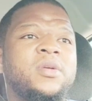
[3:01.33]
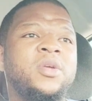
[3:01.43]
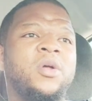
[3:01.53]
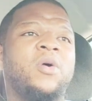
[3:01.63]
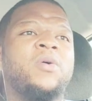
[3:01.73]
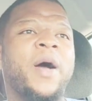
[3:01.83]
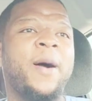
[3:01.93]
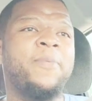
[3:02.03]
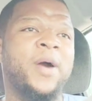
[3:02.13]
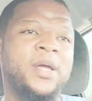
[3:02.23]
you know,
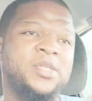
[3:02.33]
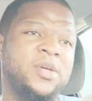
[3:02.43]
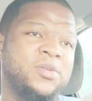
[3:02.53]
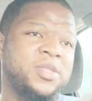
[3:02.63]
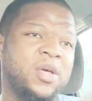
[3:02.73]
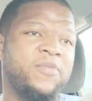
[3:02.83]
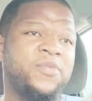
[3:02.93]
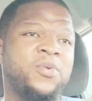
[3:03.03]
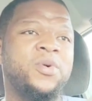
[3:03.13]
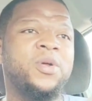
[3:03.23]
outprice
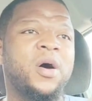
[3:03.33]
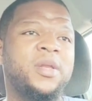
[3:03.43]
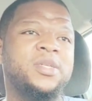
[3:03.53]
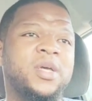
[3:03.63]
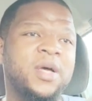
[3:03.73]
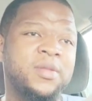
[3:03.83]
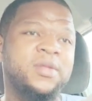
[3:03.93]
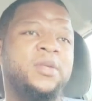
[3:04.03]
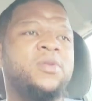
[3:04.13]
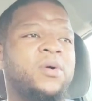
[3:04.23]
yourself doing all this
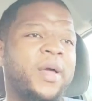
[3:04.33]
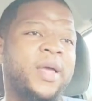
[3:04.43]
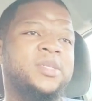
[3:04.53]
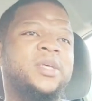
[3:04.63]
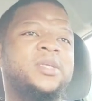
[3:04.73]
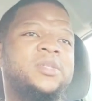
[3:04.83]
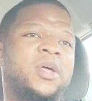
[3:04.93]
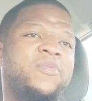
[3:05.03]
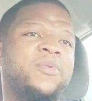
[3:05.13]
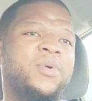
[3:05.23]
other, you know, excess
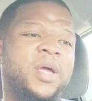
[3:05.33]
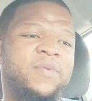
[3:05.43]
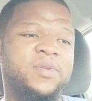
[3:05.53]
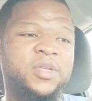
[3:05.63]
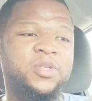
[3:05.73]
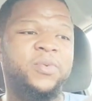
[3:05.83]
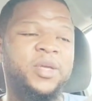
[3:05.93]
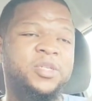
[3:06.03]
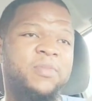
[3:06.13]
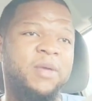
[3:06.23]
stuff and whatever the
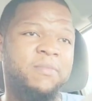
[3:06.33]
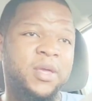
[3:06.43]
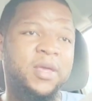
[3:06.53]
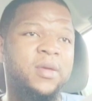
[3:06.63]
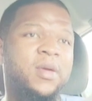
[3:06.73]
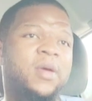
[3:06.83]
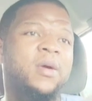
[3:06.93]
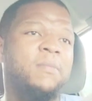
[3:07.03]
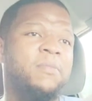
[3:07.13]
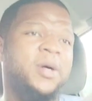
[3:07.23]
situation may be,
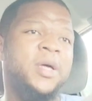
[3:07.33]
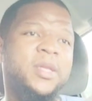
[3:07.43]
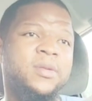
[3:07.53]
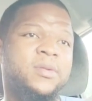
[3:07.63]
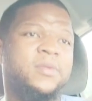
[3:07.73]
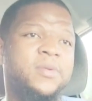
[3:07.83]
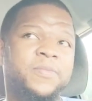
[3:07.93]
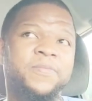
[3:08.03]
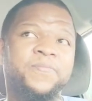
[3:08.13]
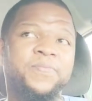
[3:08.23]
but
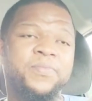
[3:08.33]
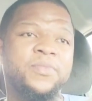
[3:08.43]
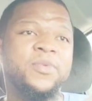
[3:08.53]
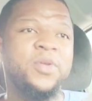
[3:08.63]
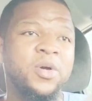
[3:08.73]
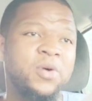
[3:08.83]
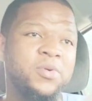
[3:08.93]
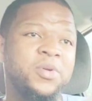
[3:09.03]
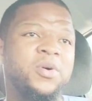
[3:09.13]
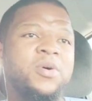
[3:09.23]
you
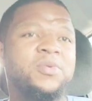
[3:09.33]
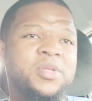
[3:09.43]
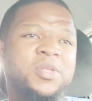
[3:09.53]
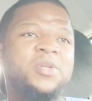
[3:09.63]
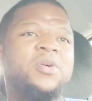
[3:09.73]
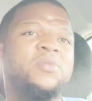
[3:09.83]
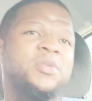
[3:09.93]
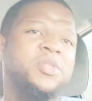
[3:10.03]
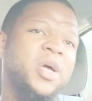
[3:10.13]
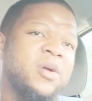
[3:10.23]
don't you don't you
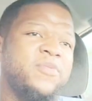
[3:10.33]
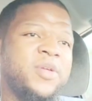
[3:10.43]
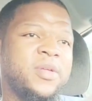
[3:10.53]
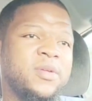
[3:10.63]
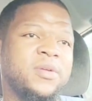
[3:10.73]
don't deserve it.